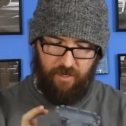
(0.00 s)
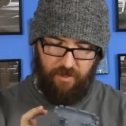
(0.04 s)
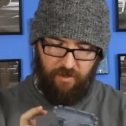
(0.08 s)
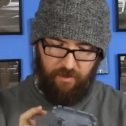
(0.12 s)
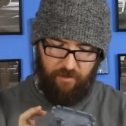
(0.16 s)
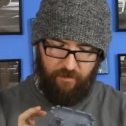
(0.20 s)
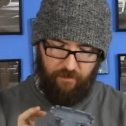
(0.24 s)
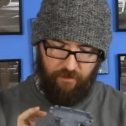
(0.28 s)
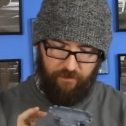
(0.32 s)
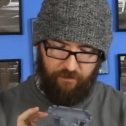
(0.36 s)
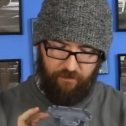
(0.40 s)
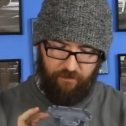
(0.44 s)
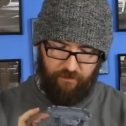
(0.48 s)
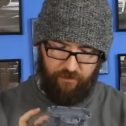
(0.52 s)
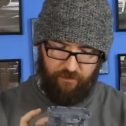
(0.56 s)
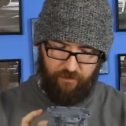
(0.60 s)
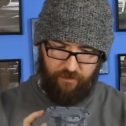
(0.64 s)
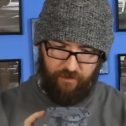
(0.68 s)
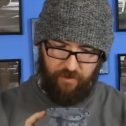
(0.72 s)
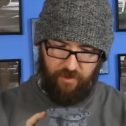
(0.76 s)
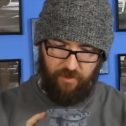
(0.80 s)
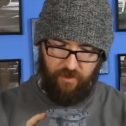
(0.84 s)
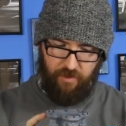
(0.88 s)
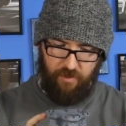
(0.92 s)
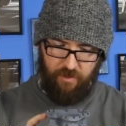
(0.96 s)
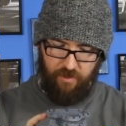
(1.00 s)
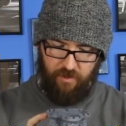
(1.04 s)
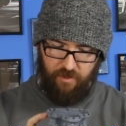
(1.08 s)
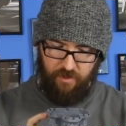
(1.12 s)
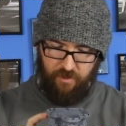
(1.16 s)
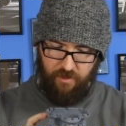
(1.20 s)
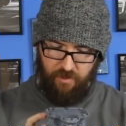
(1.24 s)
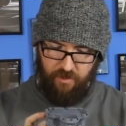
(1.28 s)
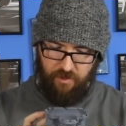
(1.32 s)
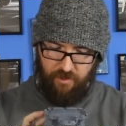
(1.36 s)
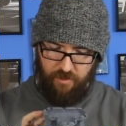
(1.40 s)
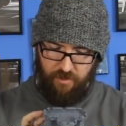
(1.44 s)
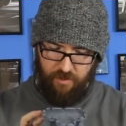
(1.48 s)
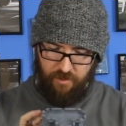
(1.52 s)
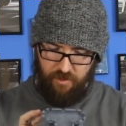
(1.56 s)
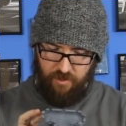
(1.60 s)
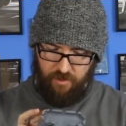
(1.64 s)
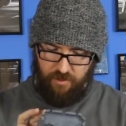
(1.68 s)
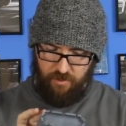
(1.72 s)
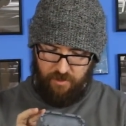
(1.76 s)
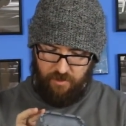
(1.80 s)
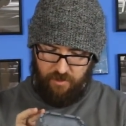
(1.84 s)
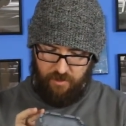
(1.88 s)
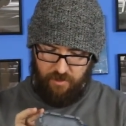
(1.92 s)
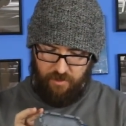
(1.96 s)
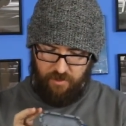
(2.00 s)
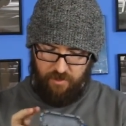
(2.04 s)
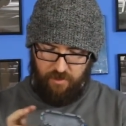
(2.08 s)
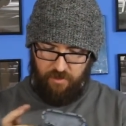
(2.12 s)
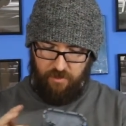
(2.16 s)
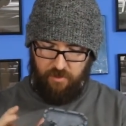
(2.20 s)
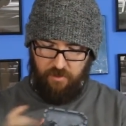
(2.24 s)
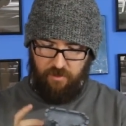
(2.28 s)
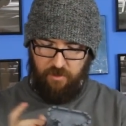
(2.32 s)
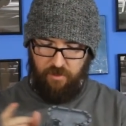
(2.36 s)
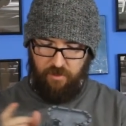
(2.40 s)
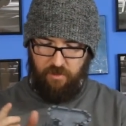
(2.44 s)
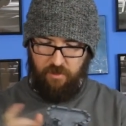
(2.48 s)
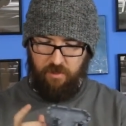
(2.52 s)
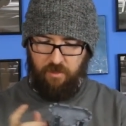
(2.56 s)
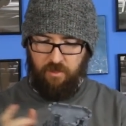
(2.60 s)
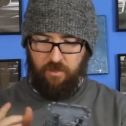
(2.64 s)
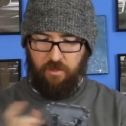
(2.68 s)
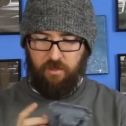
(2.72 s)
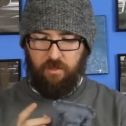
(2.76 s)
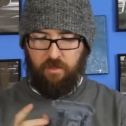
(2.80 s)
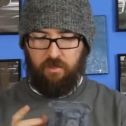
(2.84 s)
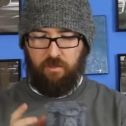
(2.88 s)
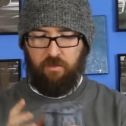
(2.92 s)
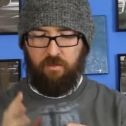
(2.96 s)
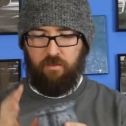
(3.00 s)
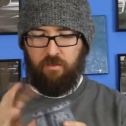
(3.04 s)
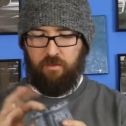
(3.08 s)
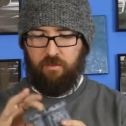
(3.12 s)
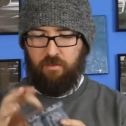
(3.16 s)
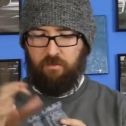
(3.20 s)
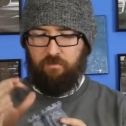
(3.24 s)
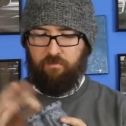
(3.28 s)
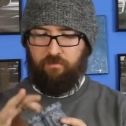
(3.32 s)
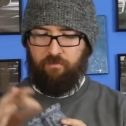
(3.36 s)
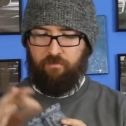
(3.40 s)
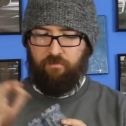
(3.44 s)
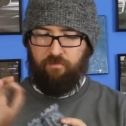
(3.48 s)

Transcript: Nothing is said.